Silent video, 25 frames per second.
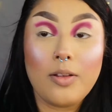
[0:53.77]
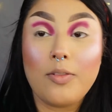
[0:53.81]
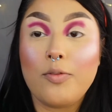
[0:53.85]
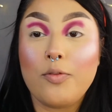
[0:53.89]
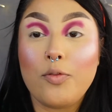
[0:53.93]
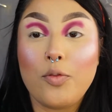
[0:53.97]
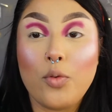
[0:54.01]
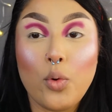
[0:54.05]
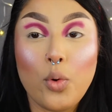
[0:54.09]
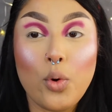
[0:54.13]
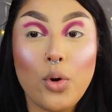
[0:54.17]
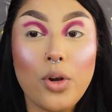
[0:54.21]

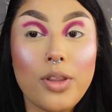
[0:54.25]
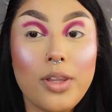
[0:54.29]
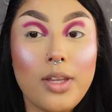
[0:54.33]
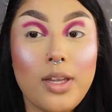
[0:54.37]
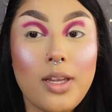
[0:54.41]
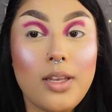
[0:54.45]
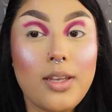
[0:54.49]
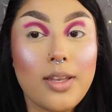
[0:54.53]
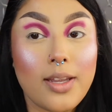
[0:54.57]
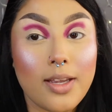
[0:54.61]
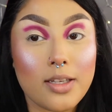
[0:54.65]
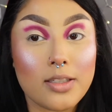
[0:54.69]
For
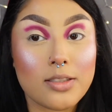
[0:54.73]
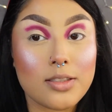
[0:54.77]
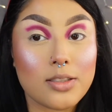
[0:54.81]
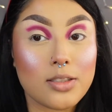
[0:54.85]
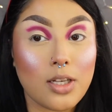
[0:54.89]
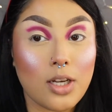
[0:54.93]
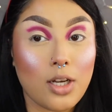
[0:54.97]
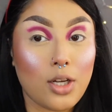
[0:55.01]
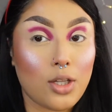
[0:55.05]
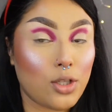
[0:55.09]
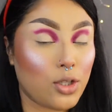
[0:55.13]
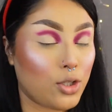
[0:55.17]
the next
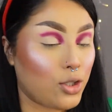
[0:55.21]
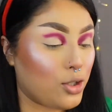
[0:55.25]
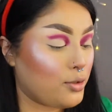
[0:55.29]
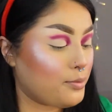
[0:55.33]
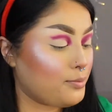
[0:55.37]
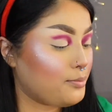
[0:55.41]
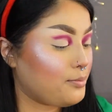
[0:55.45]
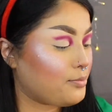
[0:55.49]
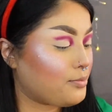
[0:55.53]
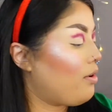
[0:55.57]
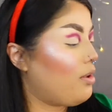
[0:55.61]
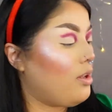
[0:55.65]
color,
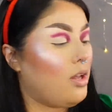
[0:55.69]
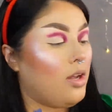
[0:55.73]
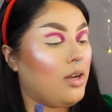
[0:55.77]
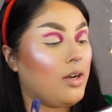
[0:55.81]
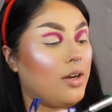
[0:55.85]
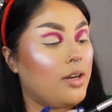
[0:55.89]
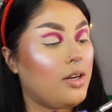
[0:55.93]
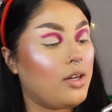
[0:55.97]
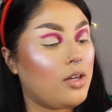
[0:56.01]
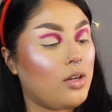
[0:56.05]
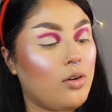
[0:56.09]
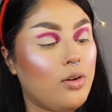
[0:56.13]
I'm
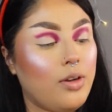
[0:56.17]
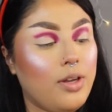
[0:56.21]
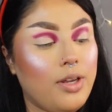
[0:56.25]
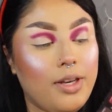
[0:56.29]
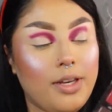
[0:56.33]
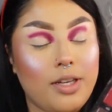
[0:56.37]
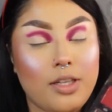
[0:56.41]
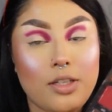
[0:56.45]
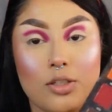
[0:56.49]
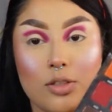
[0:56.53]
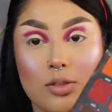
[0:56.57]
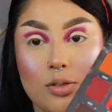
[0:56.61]
gonna go ahead
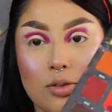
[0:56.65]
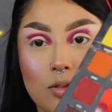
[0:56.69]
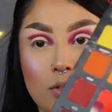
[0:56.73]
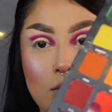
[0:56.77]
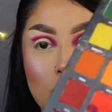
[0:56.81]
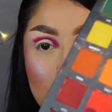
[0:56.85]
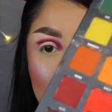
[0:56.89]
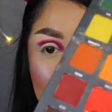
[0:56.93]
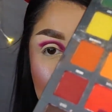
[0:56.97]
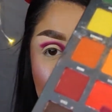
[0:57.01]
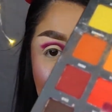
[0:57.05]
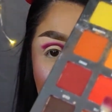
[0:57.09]
and use this